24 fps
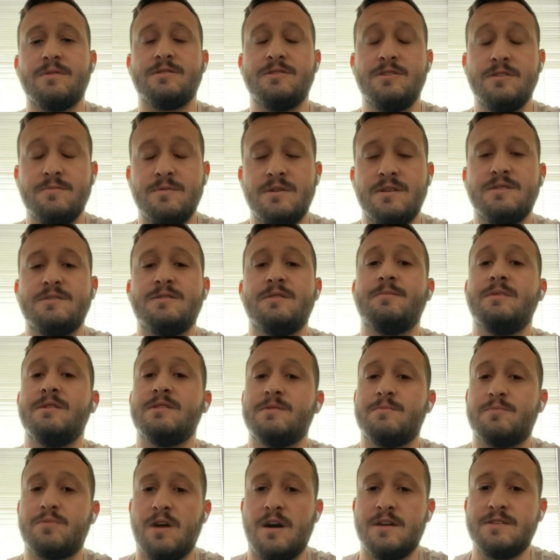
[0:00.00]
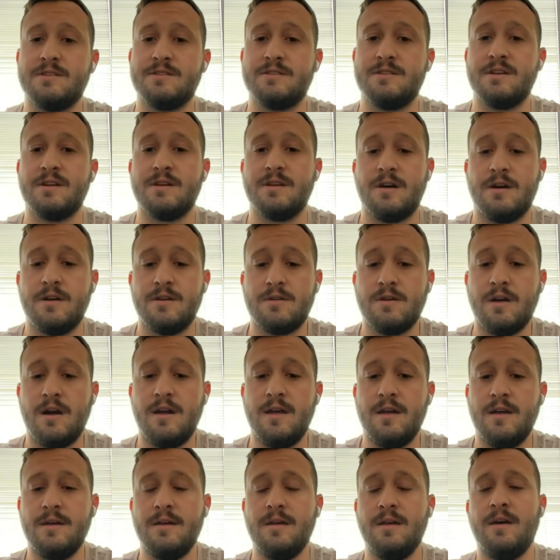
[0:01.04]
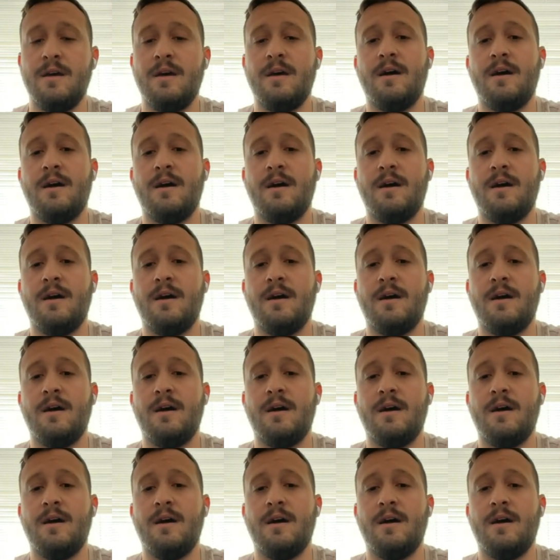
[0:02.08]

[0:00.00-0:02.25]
submit to processing and underwriting.